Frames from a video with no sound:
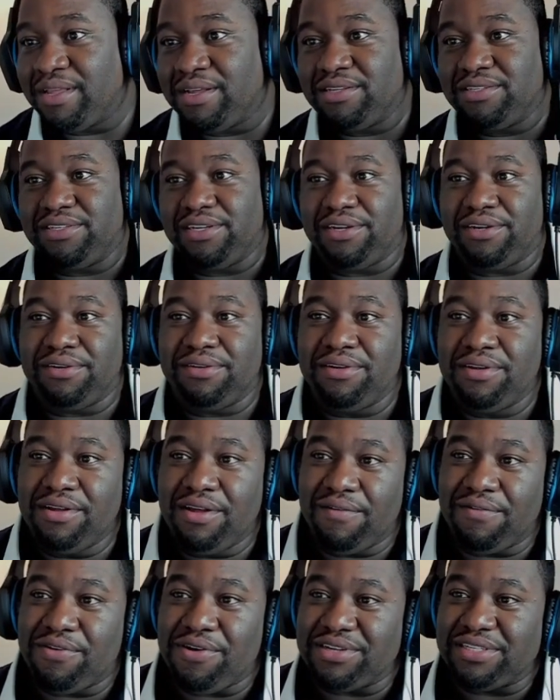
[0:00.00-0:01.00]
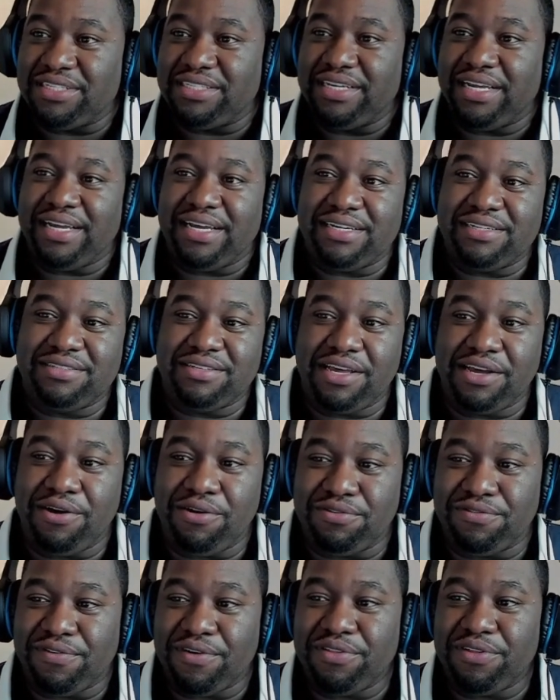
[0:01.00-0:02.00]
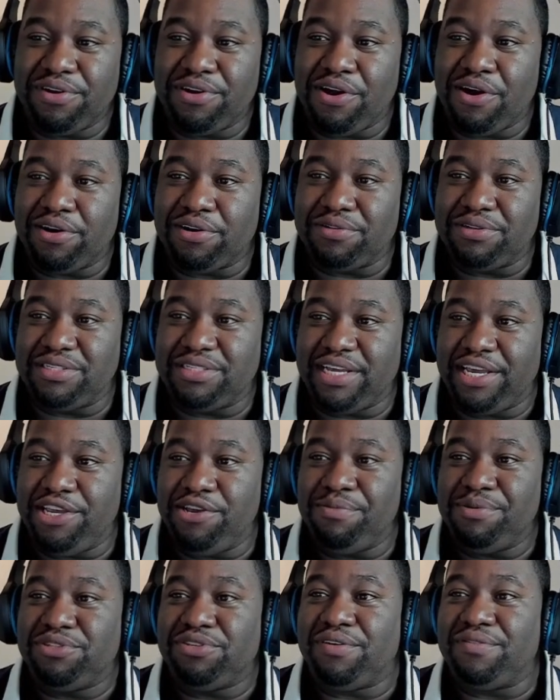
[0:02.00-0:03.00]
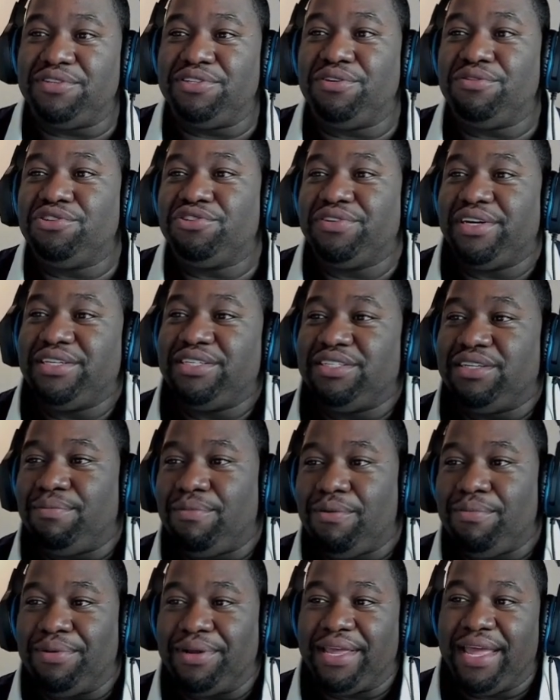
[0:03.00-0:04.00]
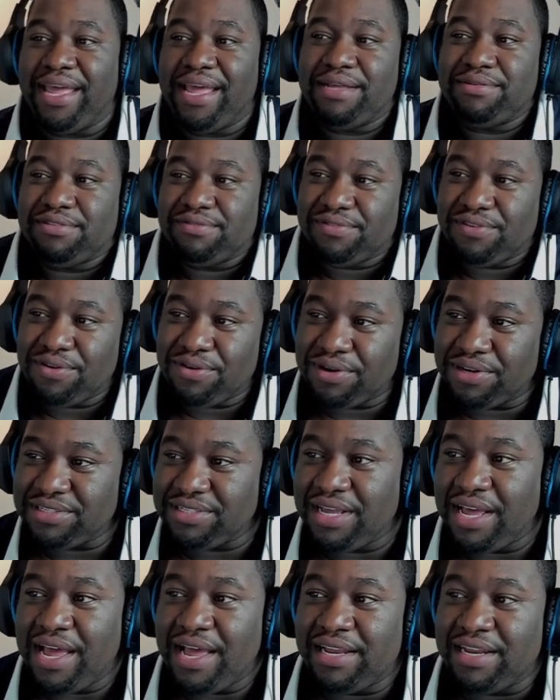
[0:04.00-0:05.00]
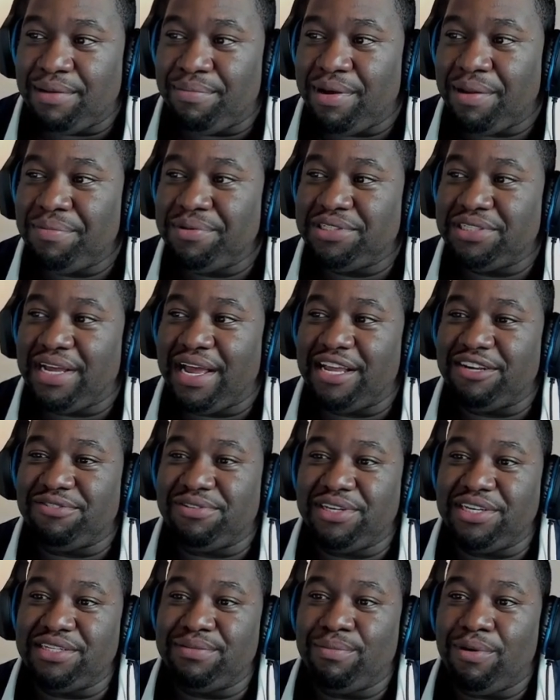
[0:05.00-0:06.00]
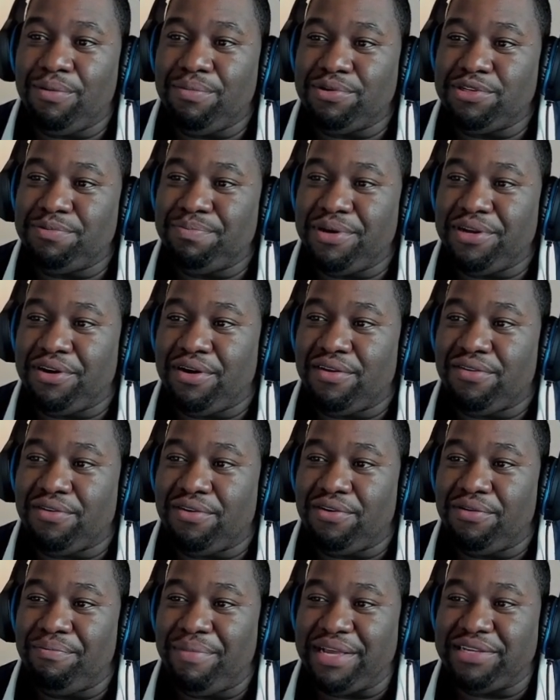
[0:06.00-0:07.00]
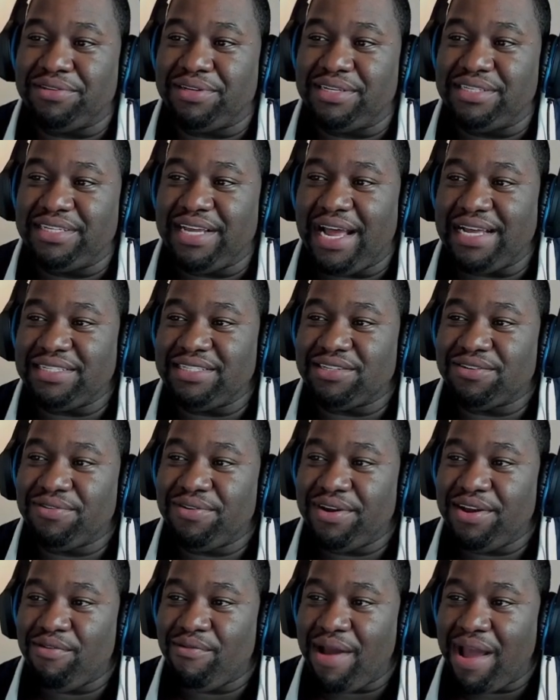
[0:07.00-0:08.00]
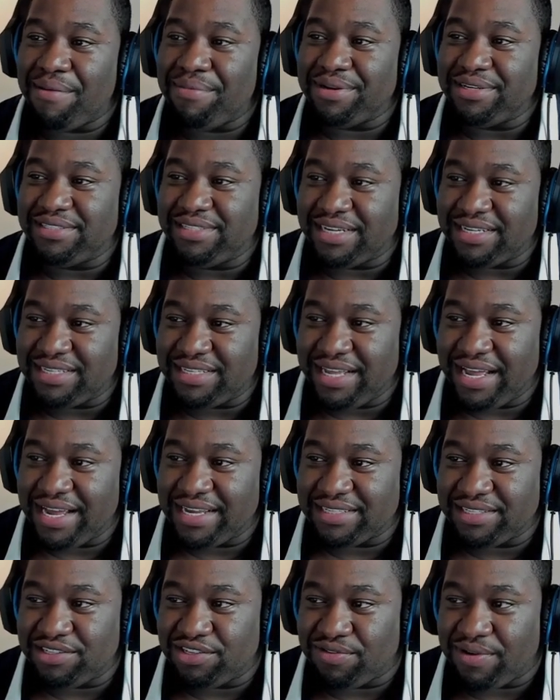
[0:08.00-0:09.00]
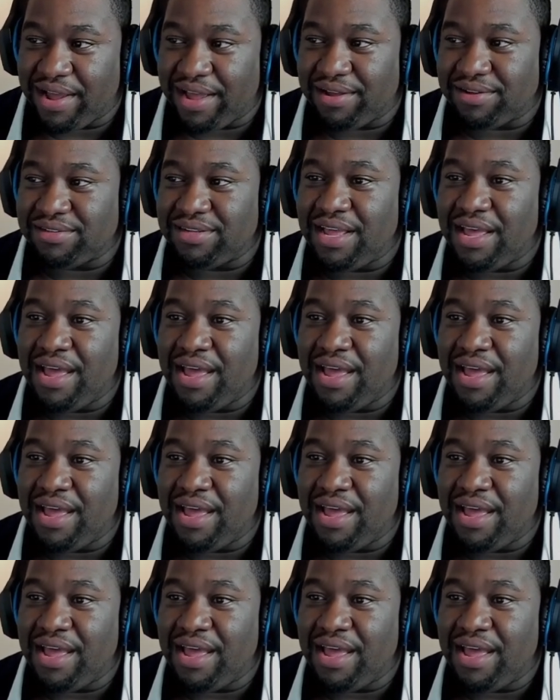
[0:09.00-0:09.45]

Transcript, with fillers: So, of course, it says, it goes further in the article to say Ubisoft is no strangers to mobile games, of course. The publisher has released mobile spin offs based on Assassin's Creed, Rabbids Just Dance, and Trials.